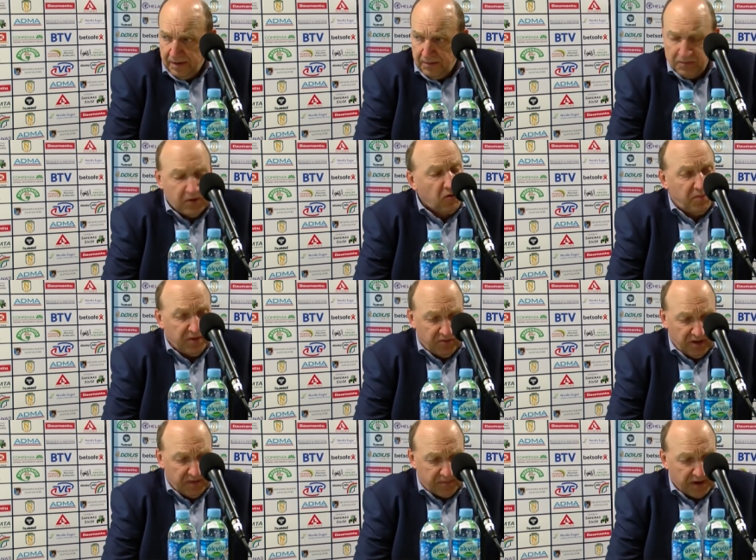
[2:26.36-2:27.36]
we could be
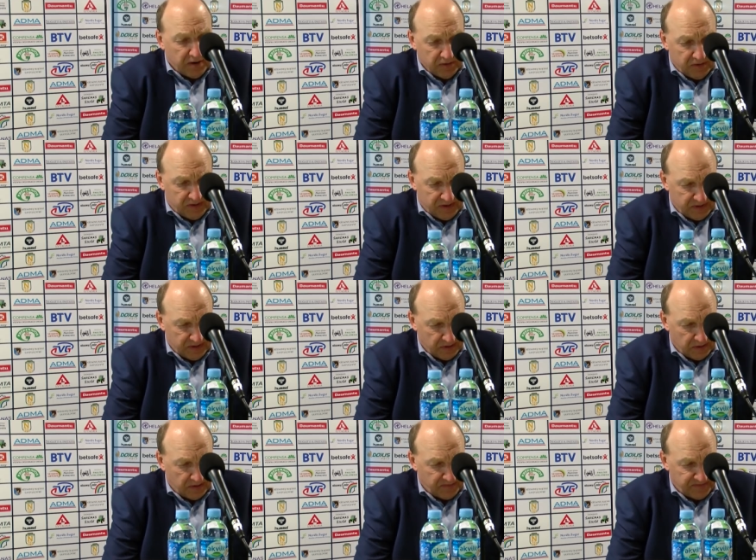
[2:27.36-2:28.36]
really proud
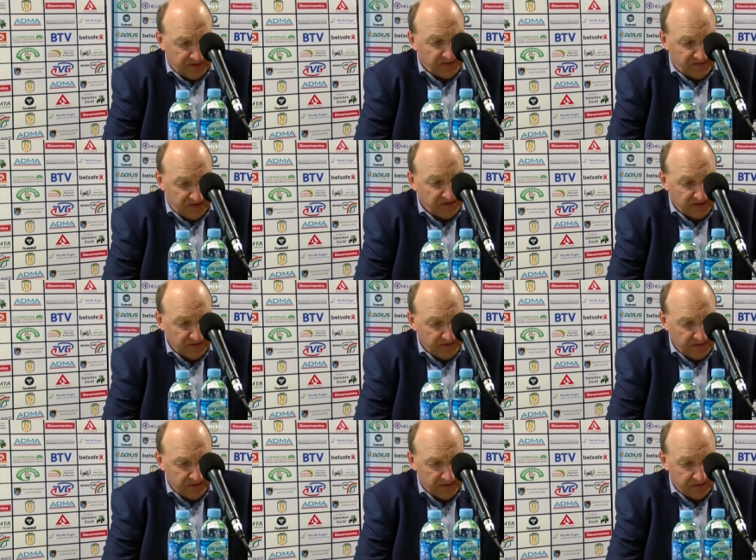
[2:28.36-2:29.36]
of this
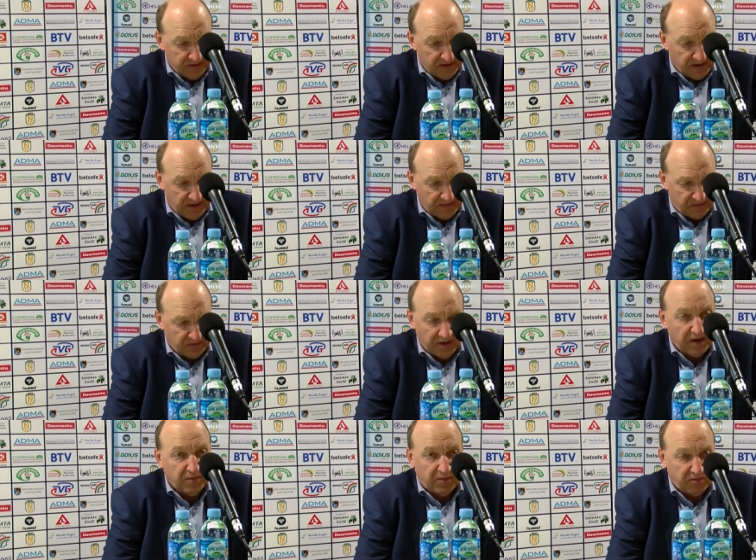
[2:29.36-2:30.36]
season, and
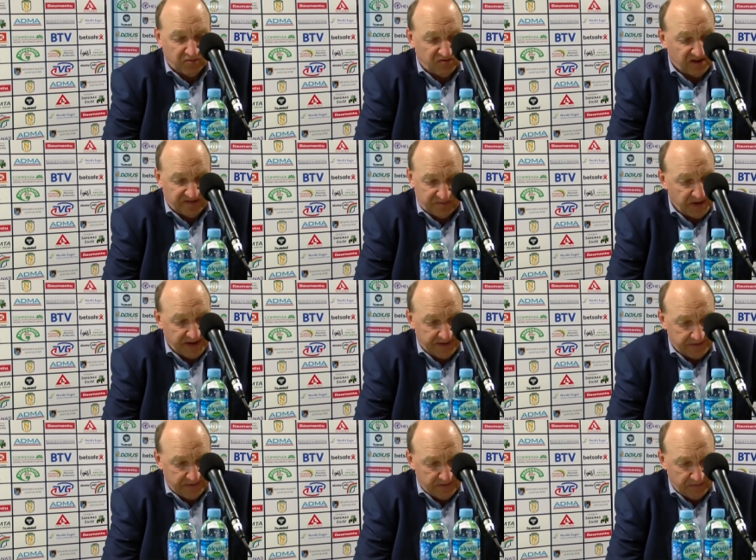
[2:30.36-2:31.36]
today we were just bad.